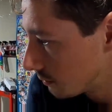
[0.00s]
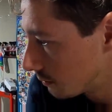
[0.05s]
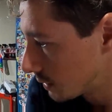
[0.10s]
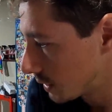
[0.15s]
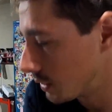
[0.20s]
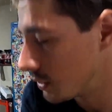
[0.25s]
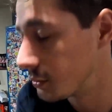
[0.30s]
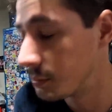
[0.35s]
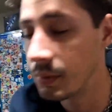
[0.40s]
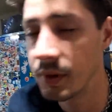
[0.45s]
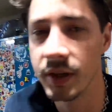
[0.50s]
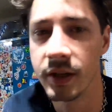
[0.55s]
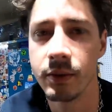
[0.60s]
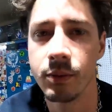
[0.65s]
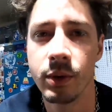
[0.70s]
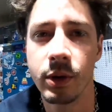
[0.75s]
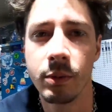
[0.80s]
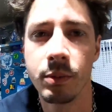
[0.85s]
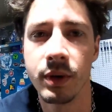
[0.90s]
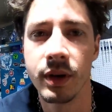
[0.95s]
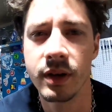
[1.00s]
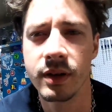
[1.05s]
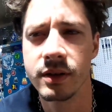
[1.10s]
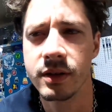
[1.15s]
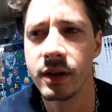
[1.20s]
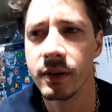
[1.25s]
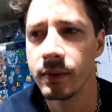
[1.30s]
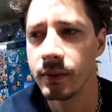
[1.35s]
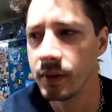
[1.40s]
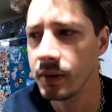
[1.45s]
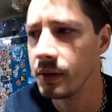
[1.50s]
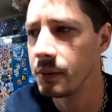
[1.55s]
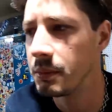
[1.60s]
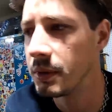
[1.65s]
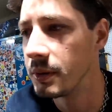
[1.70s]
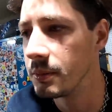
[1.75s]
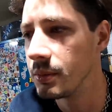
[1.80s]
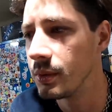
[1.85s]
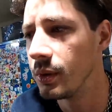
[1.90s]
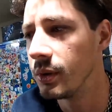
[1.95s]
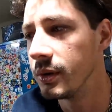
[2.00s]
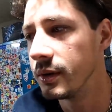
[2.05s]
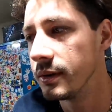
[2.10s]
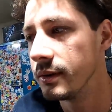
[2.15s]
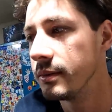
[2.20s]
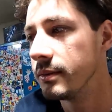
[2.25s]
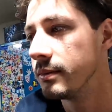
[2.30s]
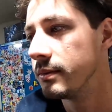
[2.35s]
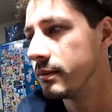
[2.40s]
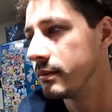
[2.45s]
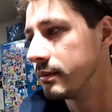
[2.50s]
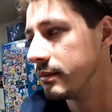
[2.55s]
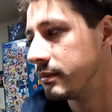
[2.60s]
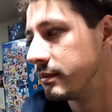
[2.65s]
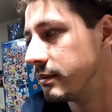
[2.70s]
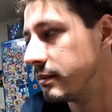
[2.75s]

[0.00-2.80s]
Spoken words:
but we were bringing stuff for other people, and